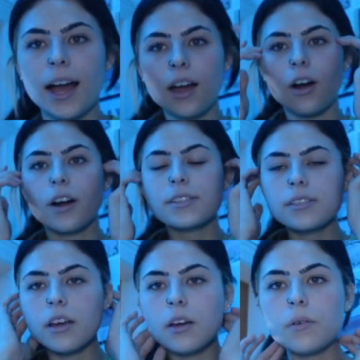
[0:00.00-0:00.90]
I
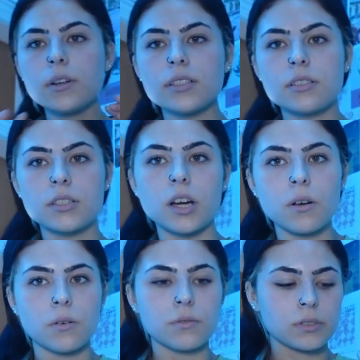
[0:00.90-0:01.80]
also
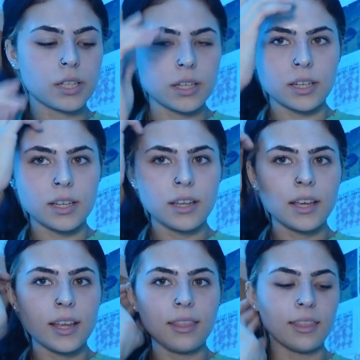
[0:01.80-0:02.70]
don't
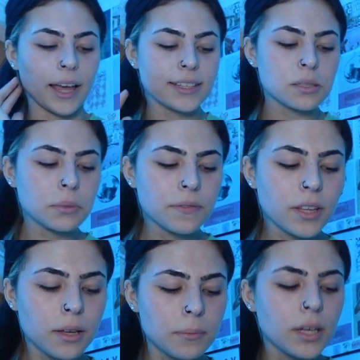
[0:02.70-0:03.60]
like some of
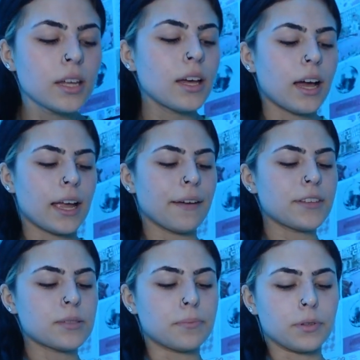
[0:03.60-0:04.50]
them. I have
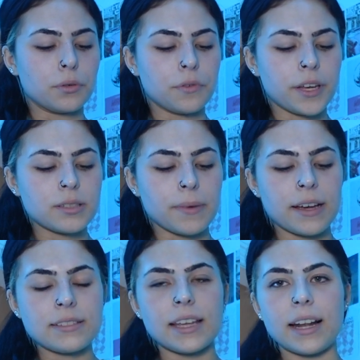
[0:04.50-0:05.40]
this blue face
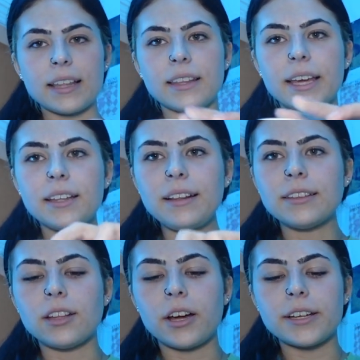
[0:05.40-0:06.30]
mask and I like it a
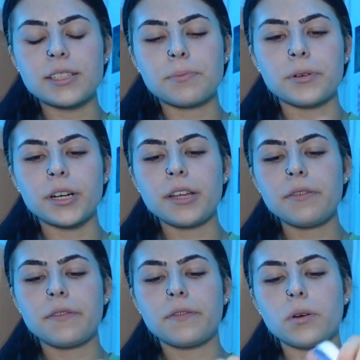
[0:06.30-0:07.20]
lot. It's pretty
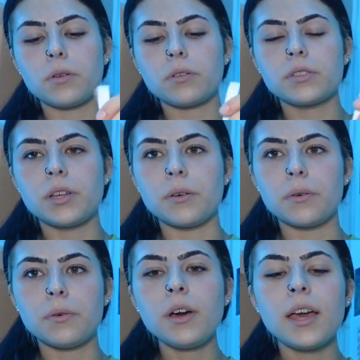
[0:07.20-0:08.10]
full
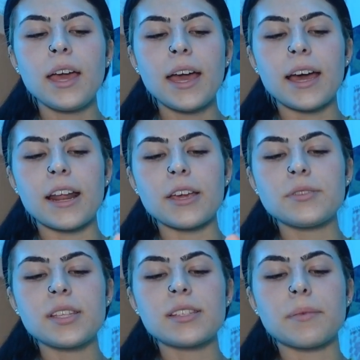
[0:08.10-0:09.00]
too, and I
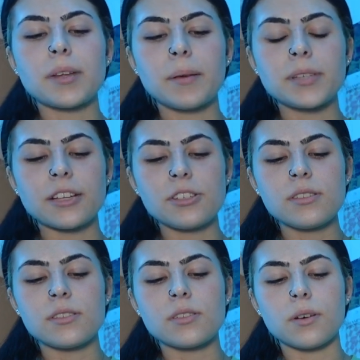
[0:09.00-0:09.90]
use it sometimes. I
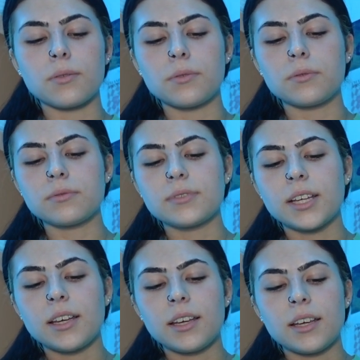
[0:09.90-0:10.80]
just don't,
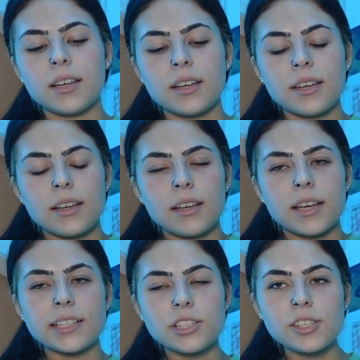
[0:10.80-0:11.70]

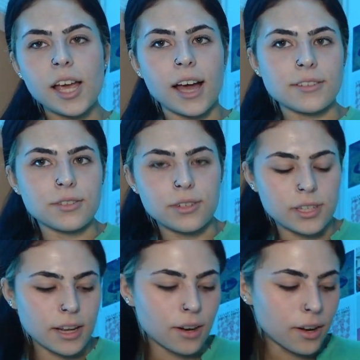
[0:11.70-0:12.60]
it's just a hassle to
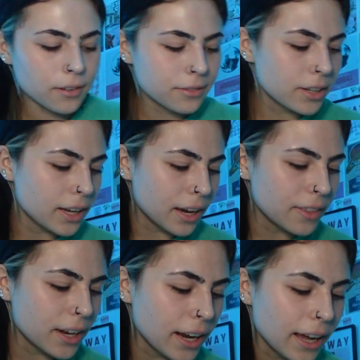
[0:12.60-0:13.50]
take off.
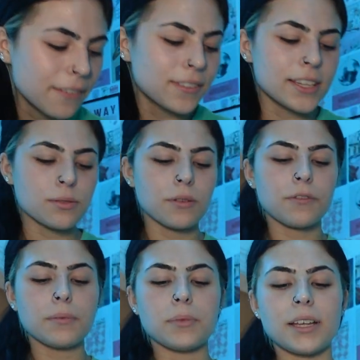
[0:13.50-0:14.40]
And then I have this one
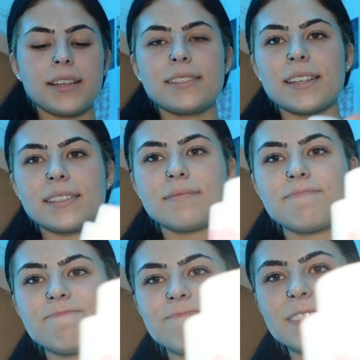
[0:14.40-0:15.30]
from Bliss.
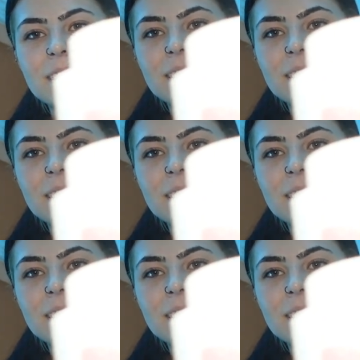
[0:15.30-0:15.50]
It's